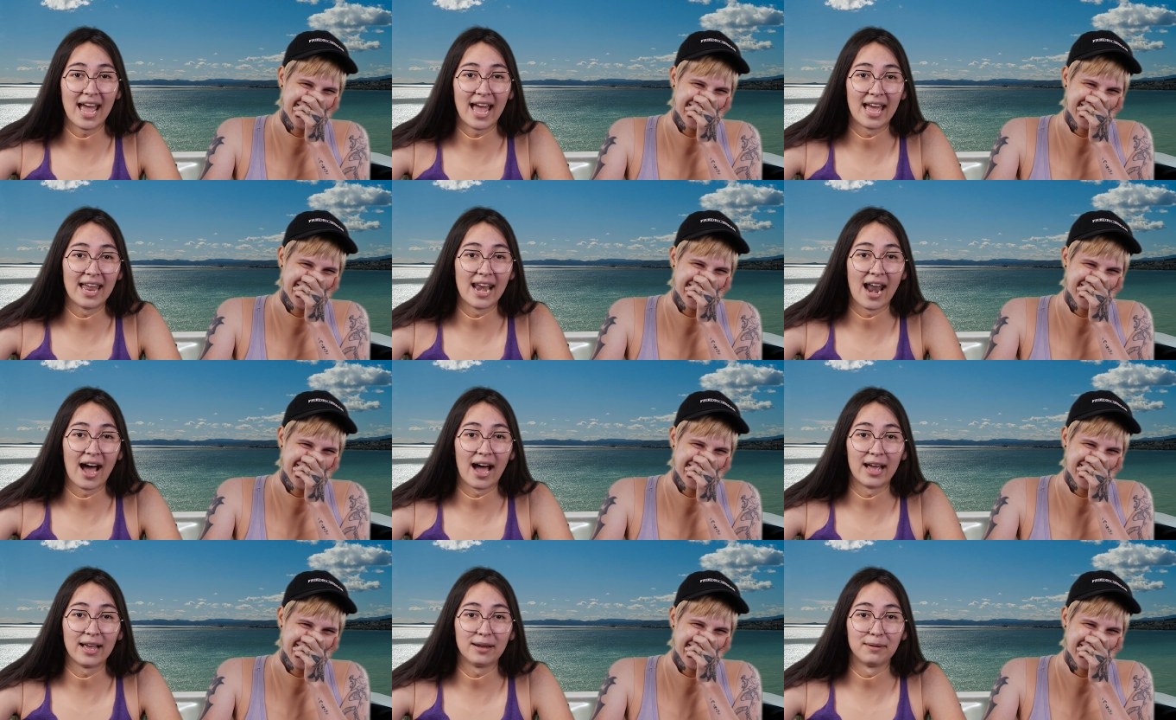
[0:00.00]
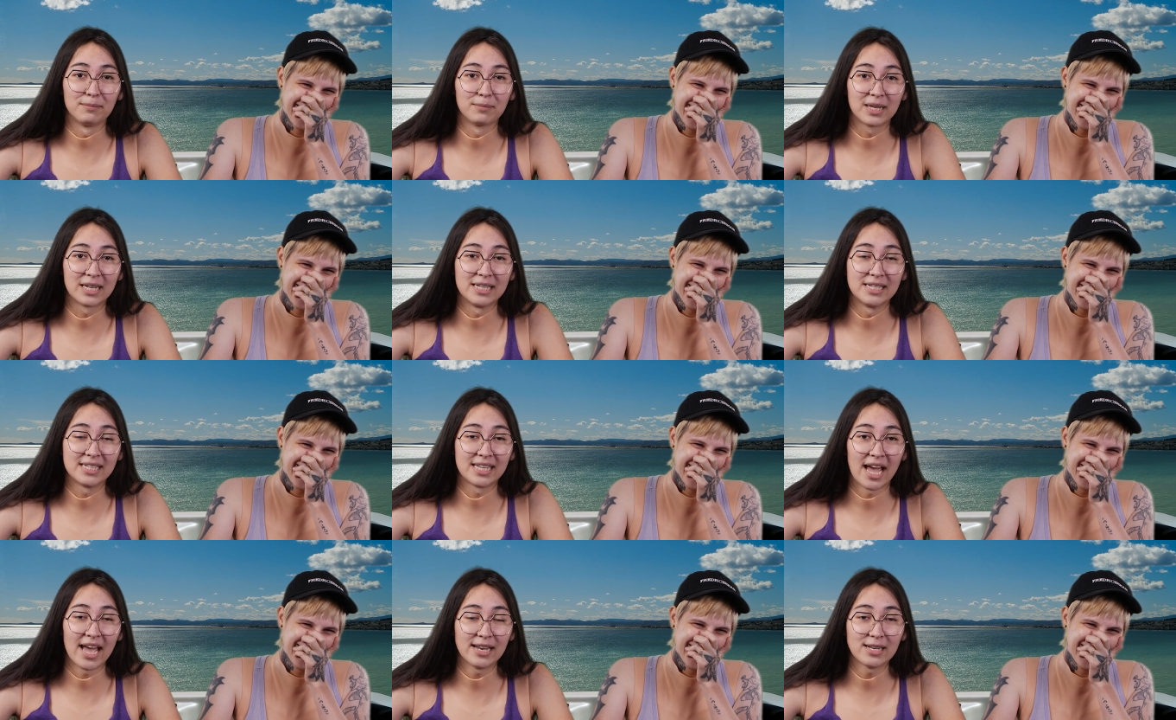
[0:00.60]
Speaker 1: and I am
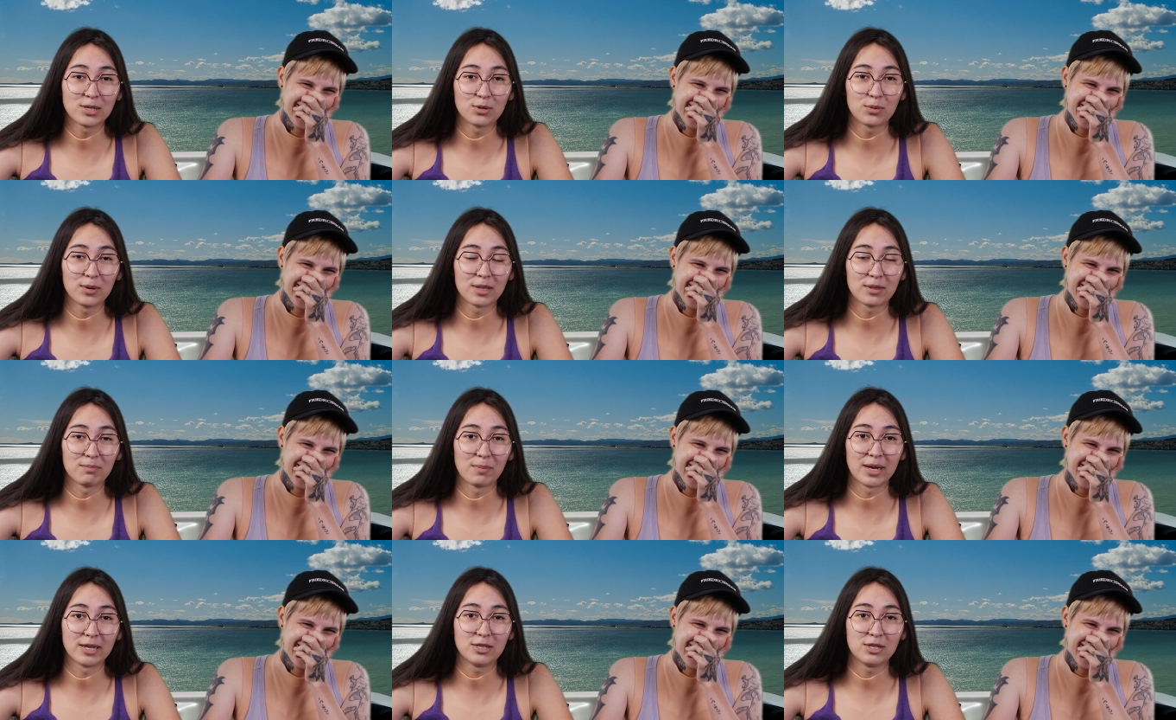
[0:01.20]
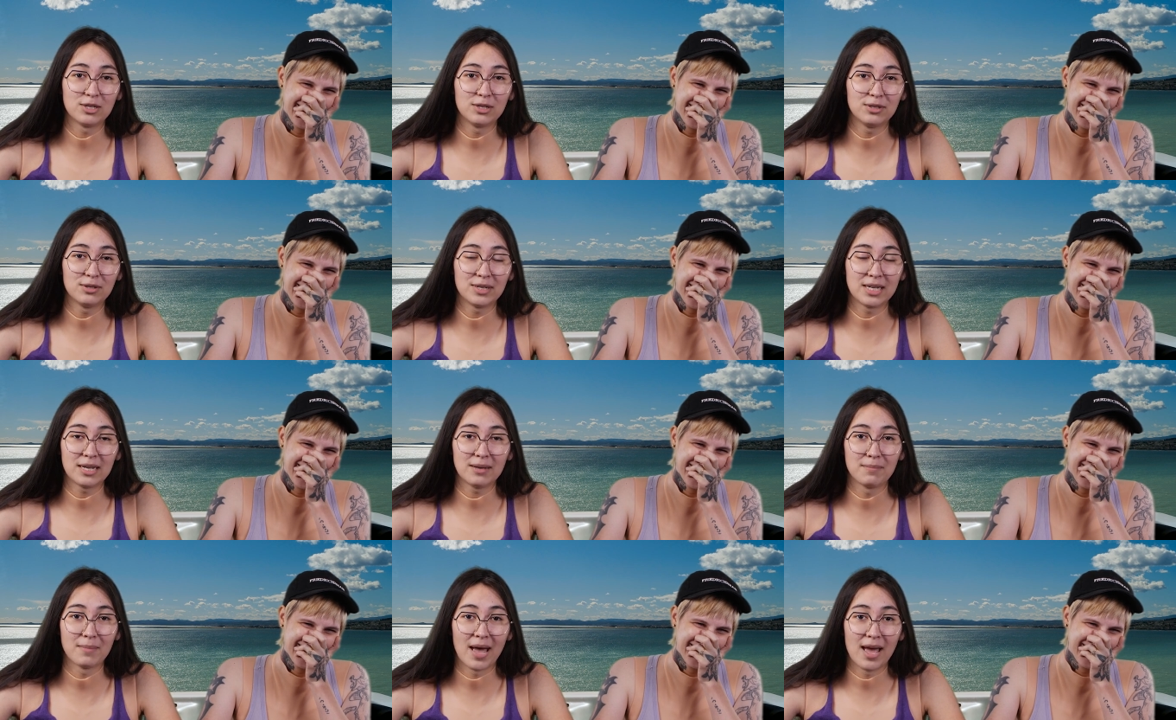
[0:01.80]
content with my
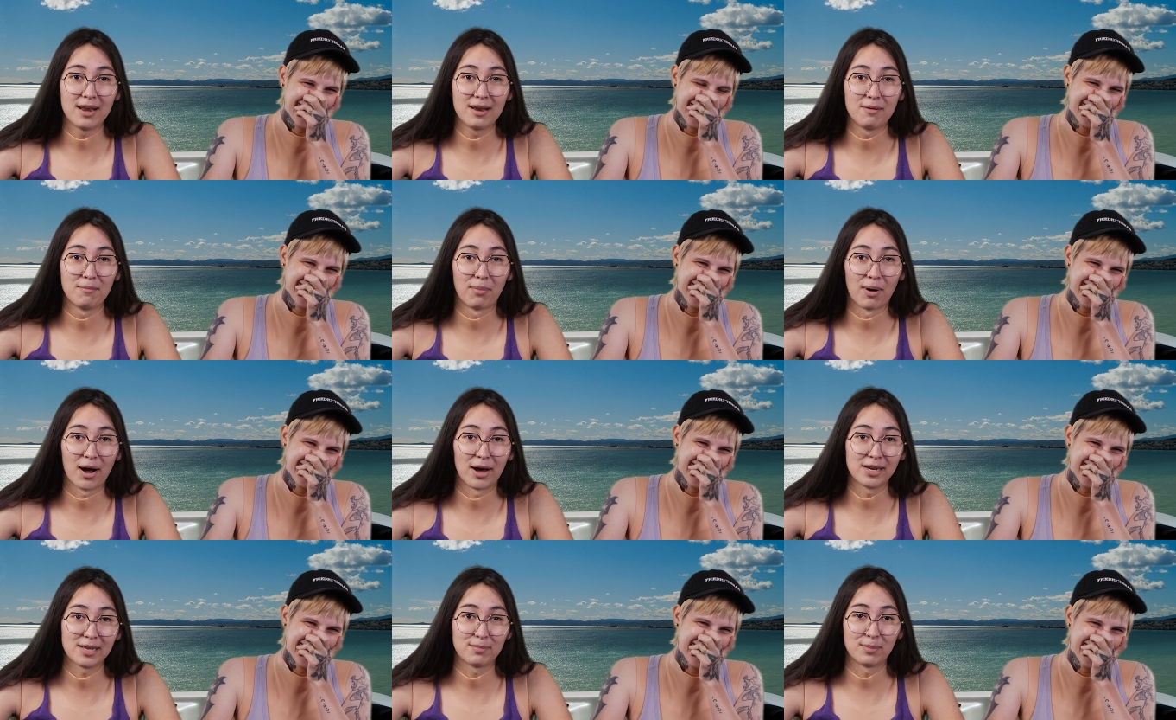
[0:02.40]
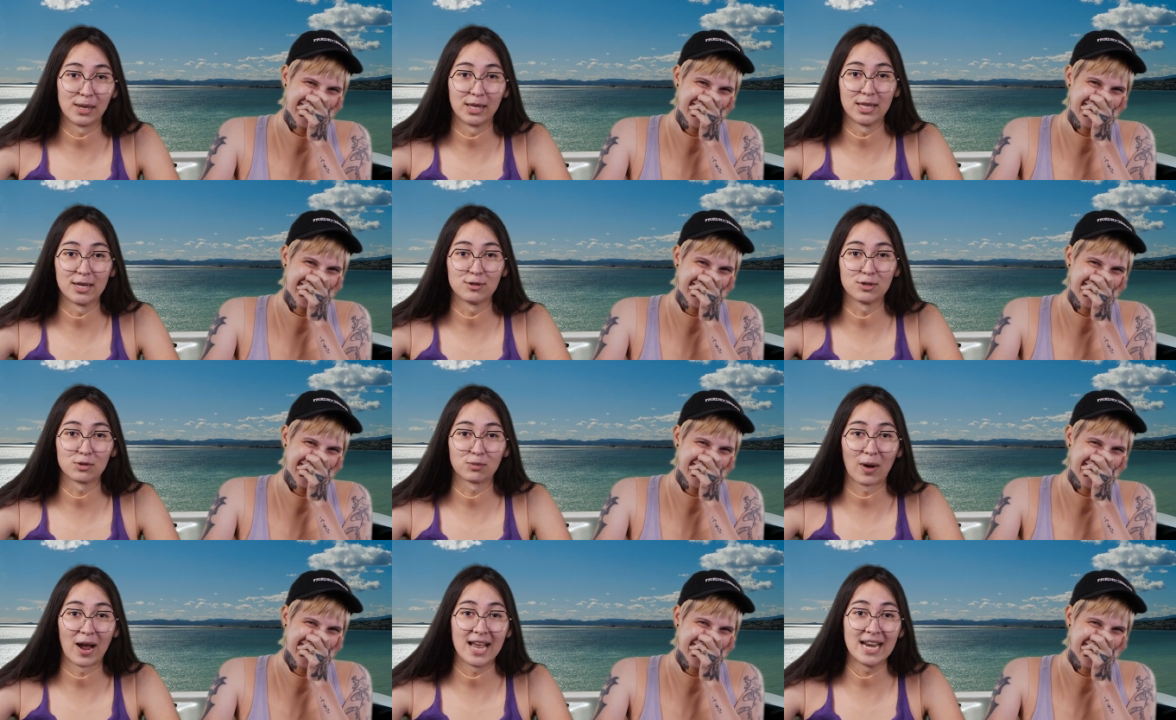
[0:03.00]
2D men and body
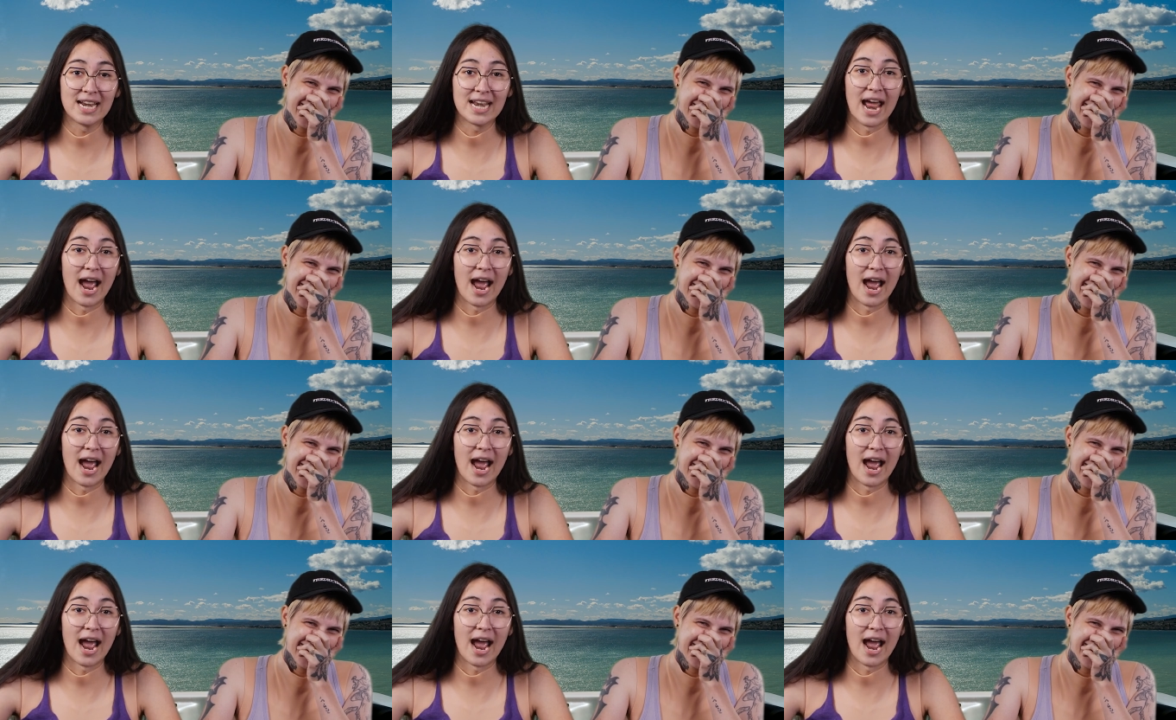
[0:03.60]
pillows right